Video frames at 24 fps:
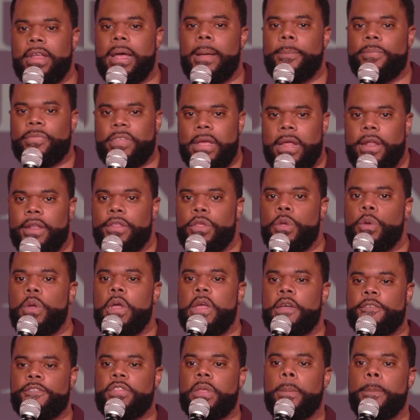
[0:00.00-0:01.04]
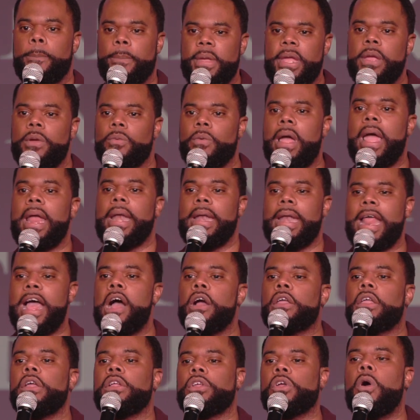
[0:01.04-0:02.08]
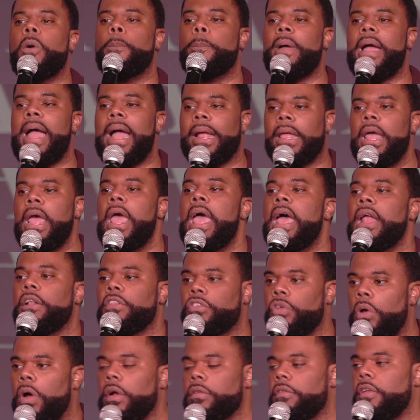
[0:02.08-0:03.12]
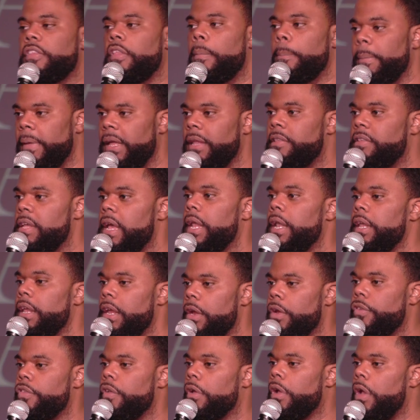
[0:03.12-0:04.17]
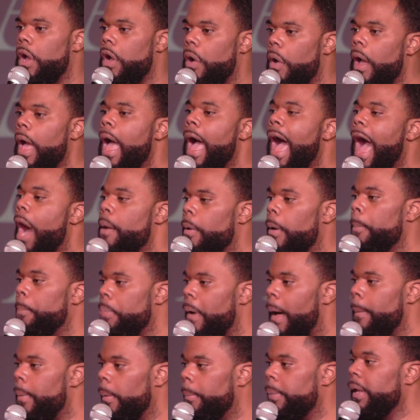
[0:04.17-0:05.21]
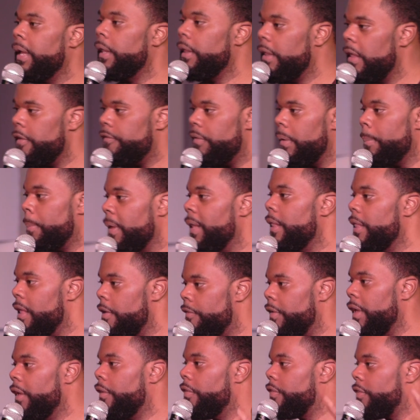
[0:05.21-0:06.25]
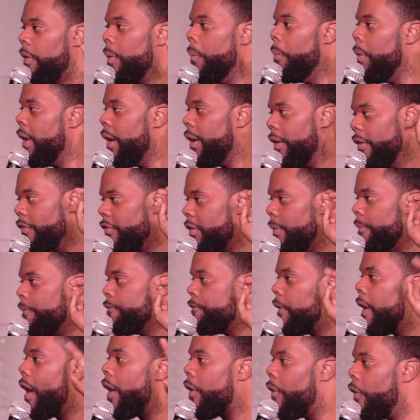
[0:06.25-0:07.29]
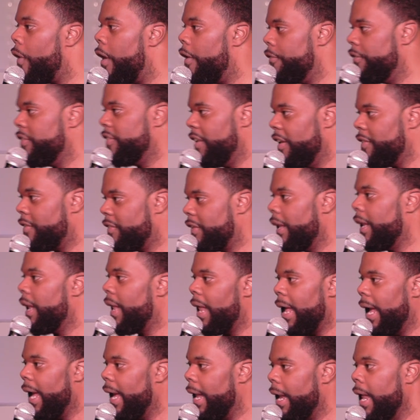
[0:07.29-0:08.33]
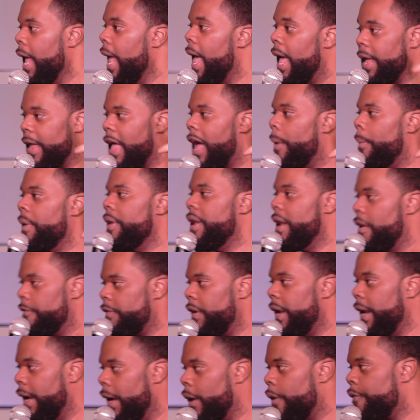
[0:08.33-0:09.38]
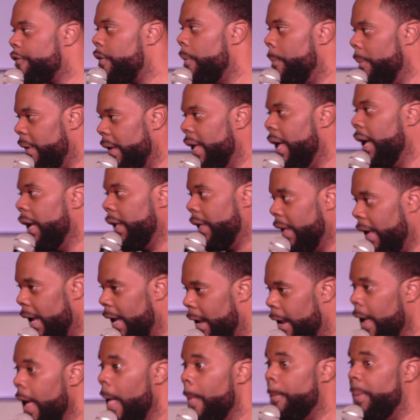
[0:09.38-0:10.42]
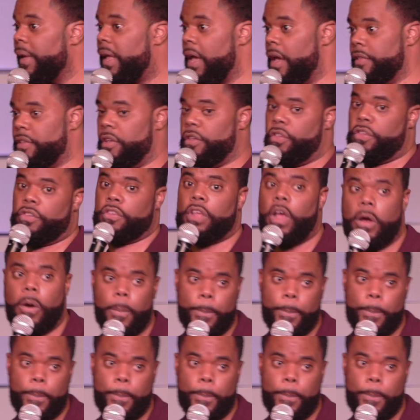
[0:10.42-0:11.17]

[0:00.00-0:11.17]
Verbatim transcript: I'm telling you, if the me right now can go back and talk to the me 10 years ago, I would probably be living somewhere in some far off distant land, and y'all would never hear from me again, because it's so